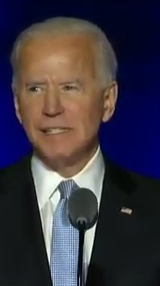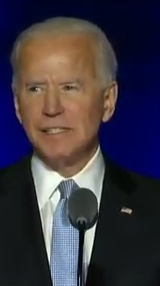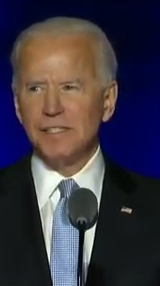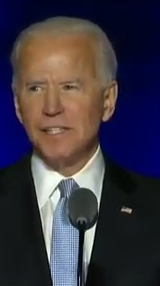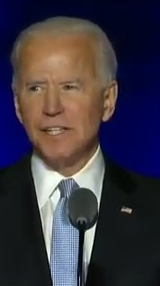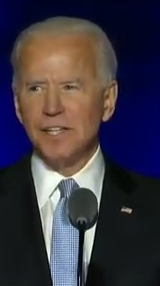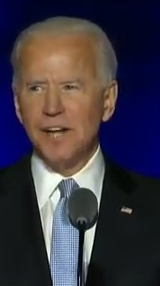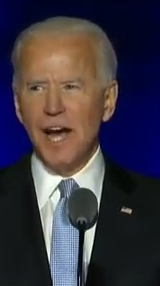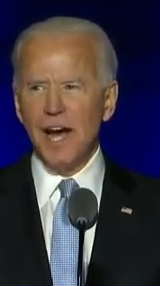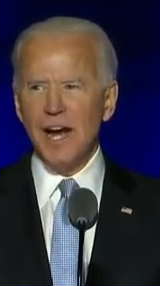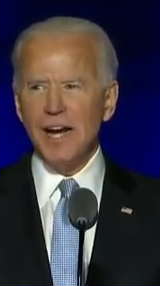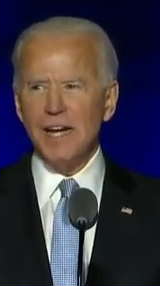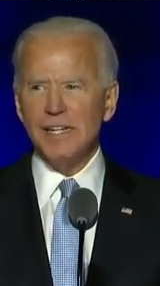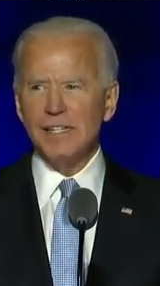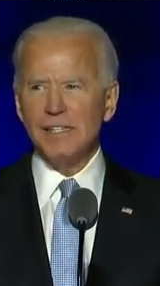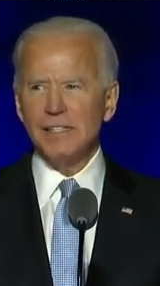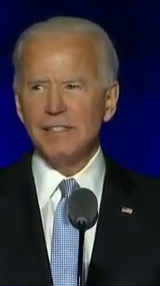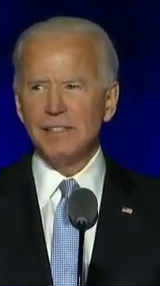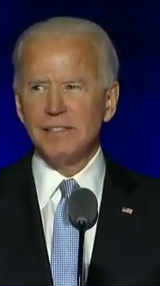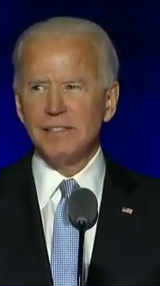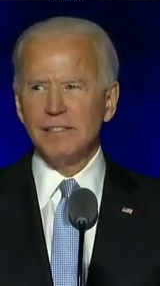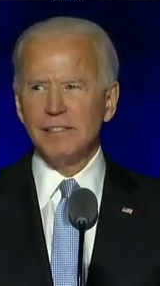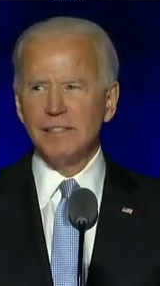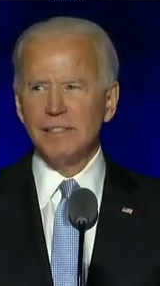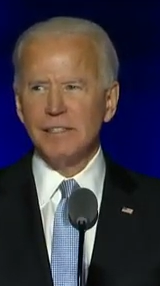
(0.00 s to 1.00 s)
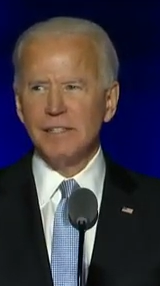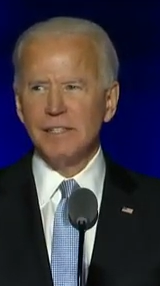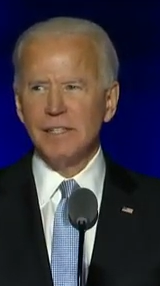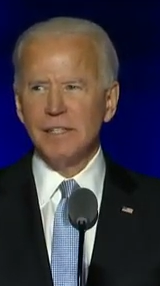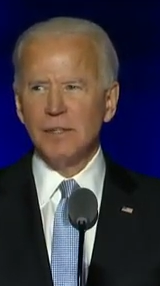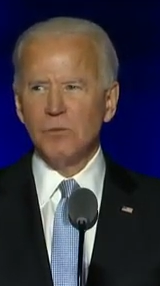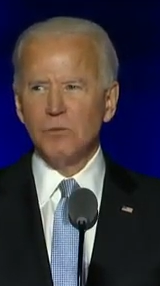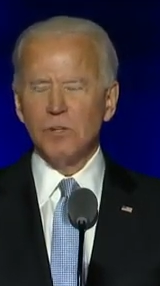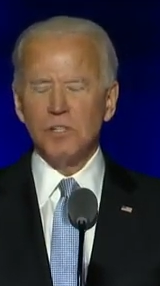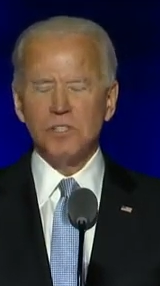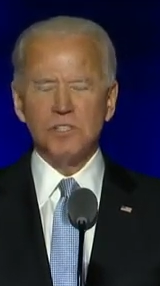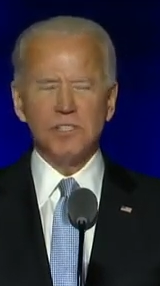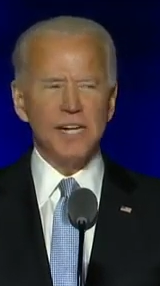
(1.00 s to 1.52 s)
Tonight,
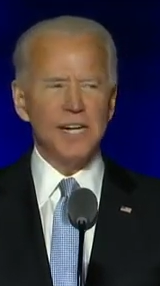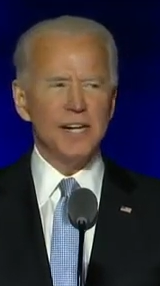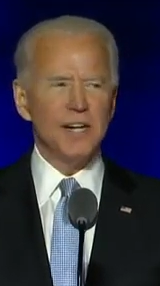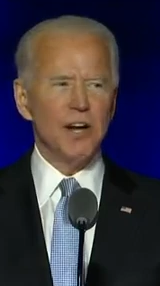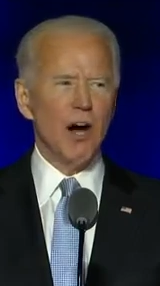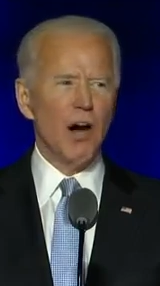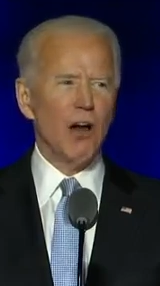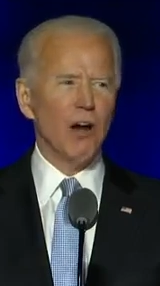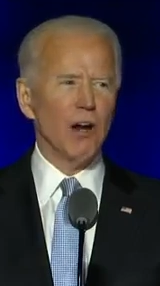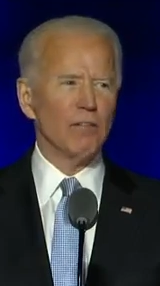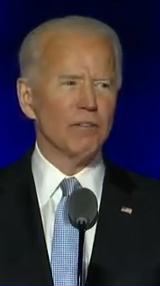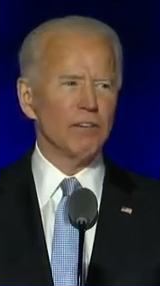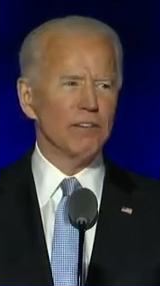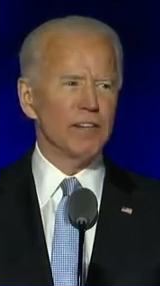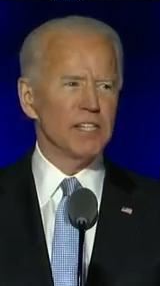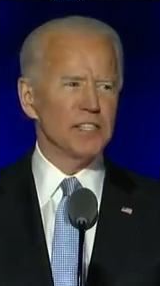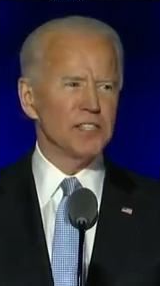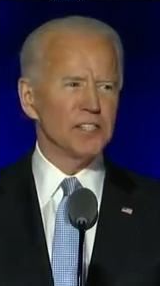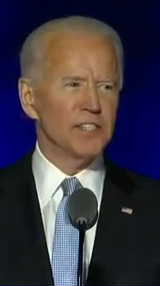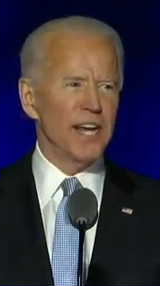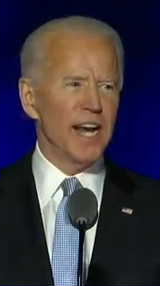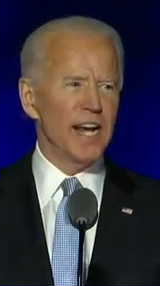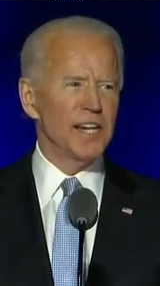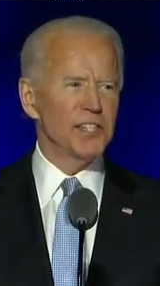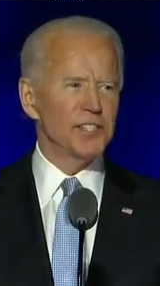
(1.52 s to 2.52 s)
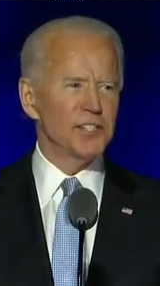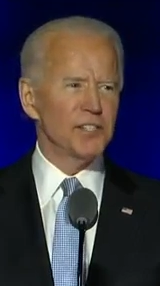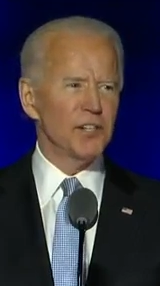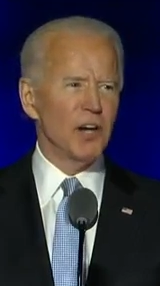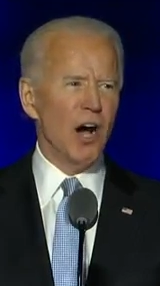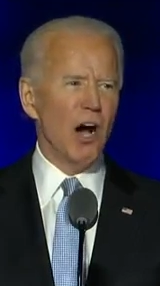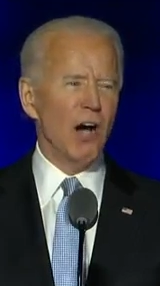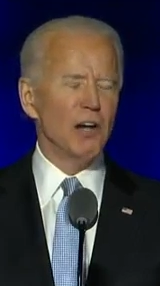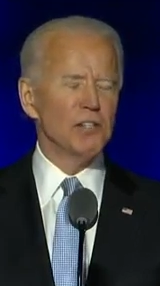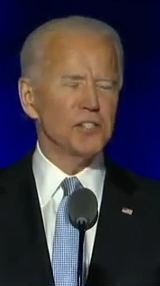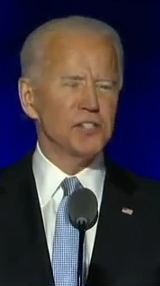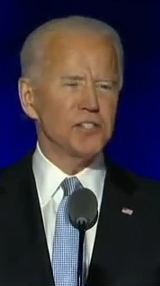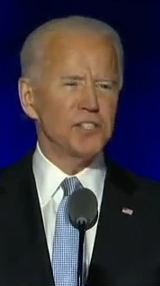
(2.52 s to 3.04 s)
we're seeing all over this nation,
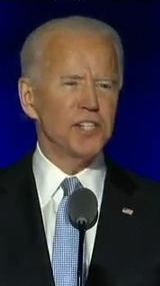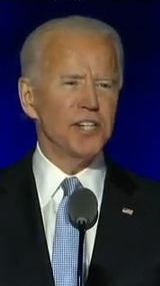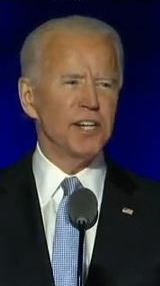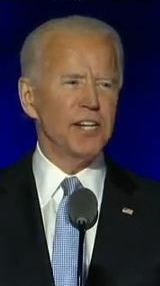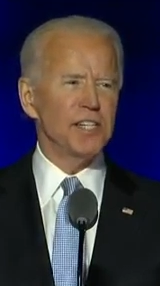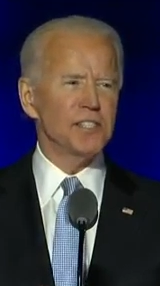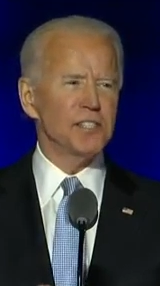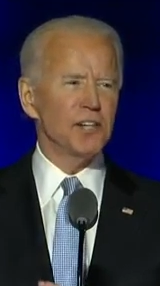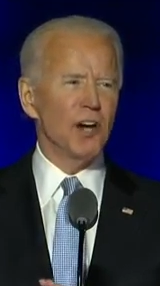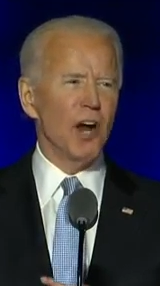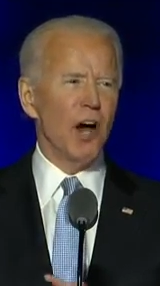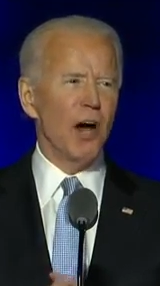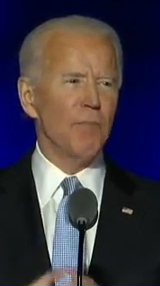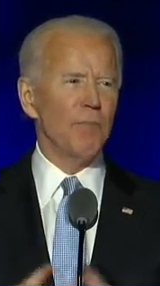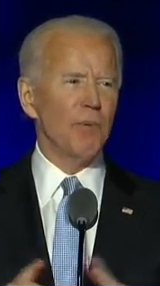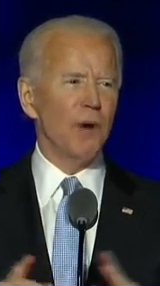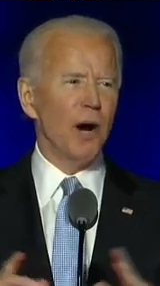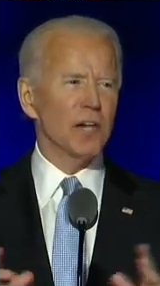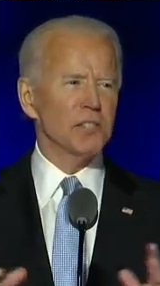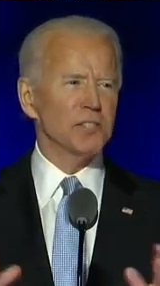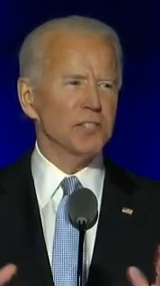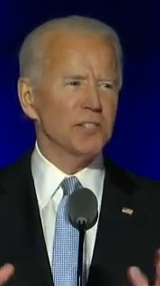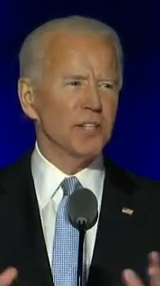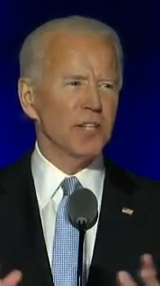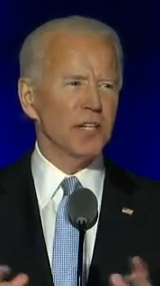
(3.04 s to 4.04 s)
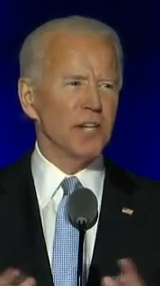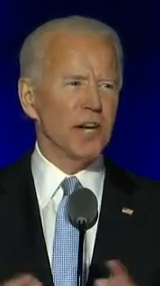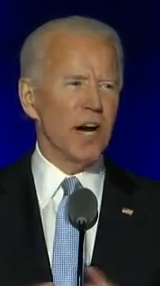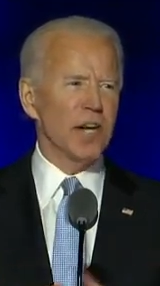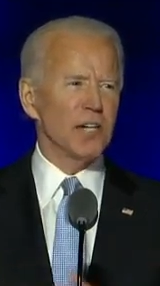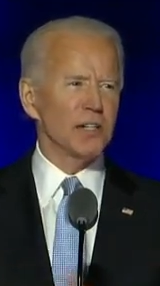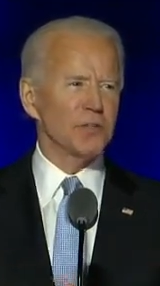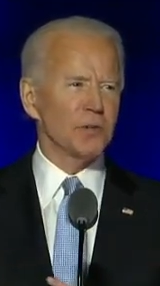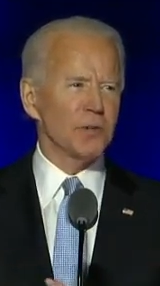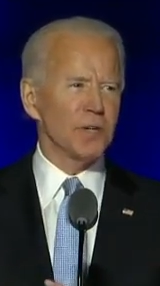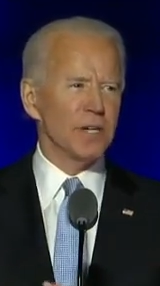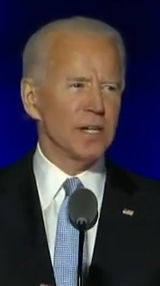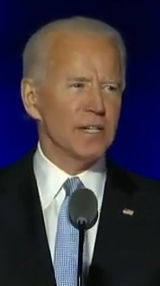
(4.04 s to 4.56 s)
all cities and all parts of the
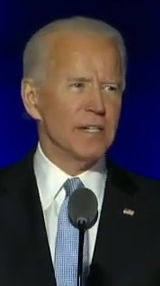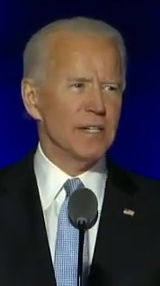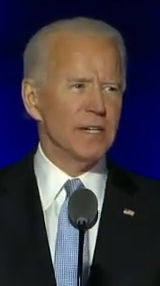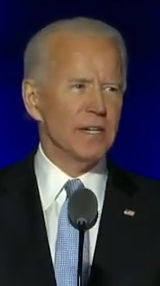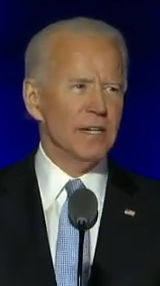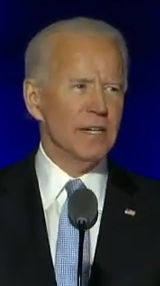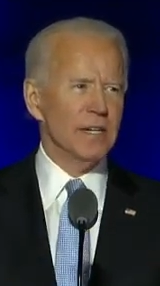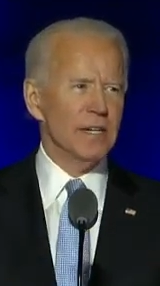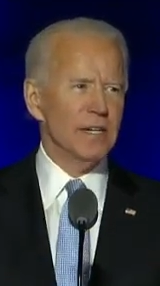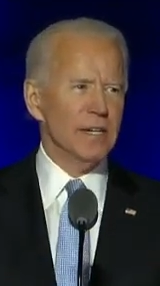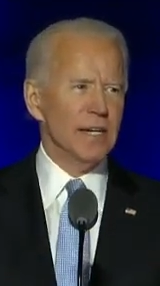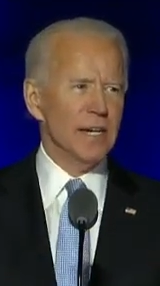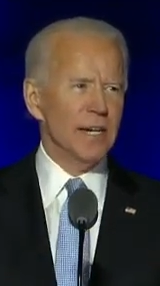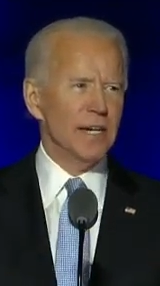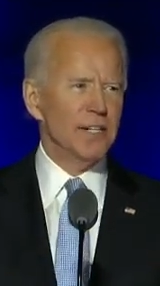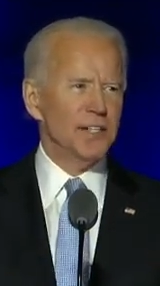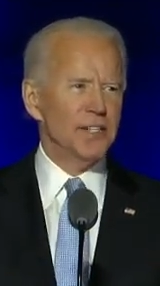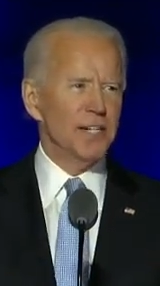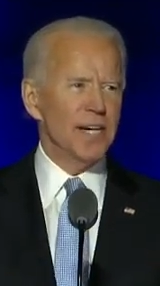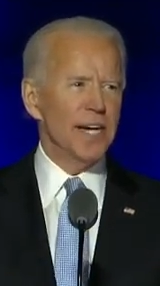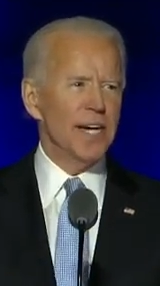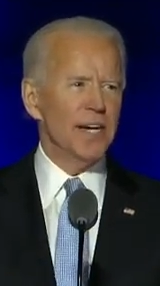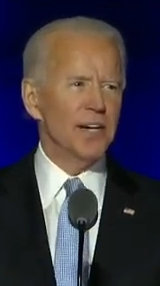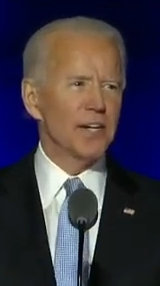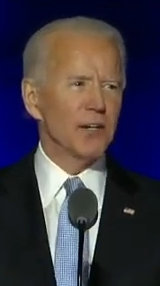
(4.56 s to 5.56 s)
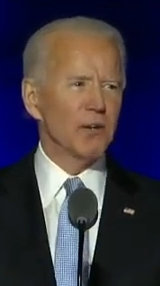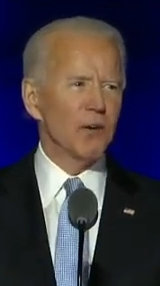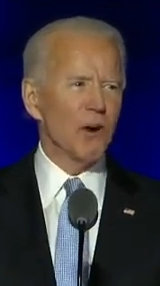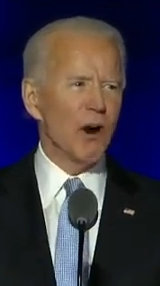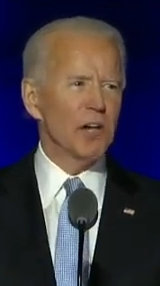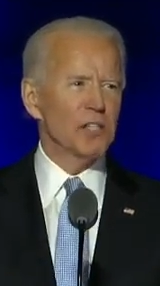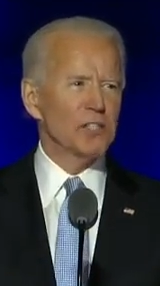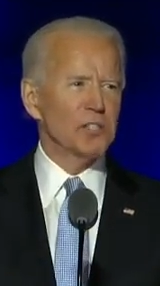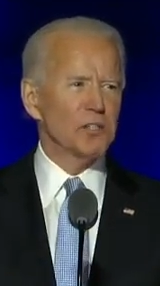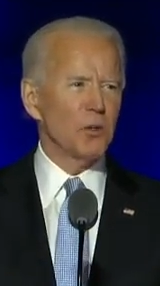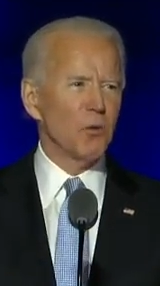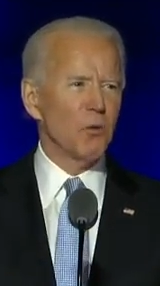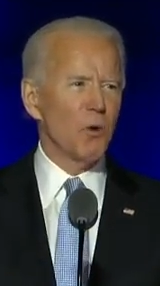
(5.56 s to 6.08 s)
country, indeed
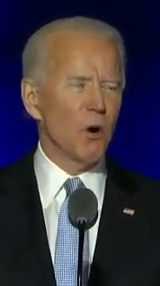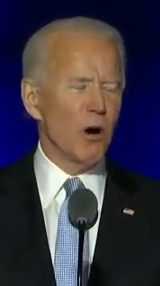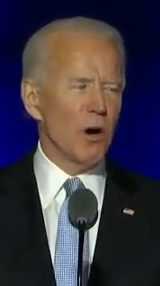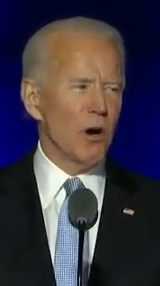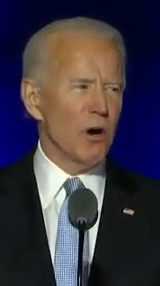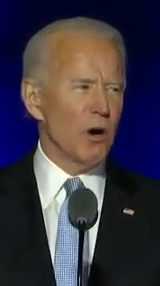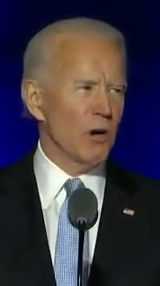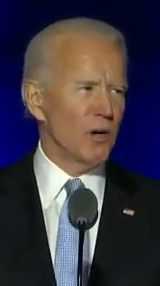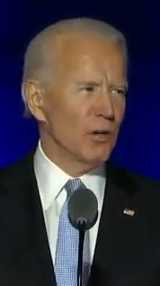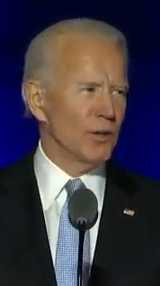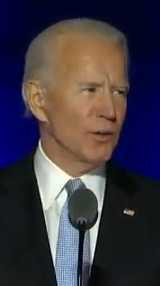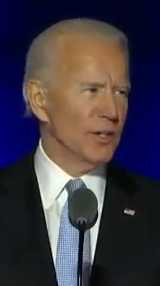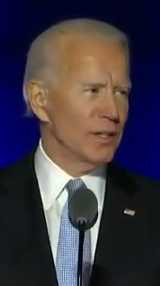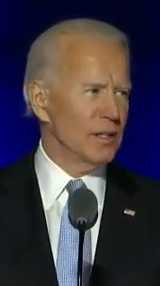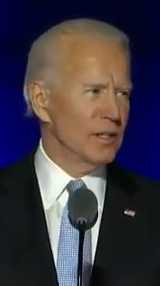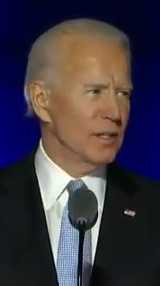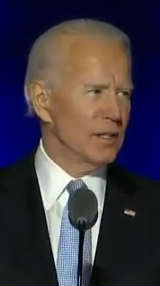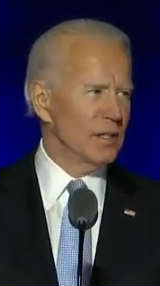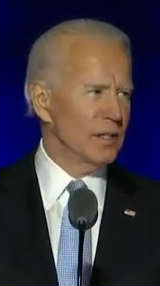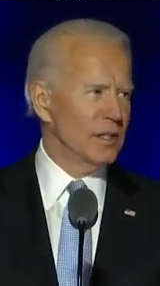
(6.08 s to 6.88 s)
across the world,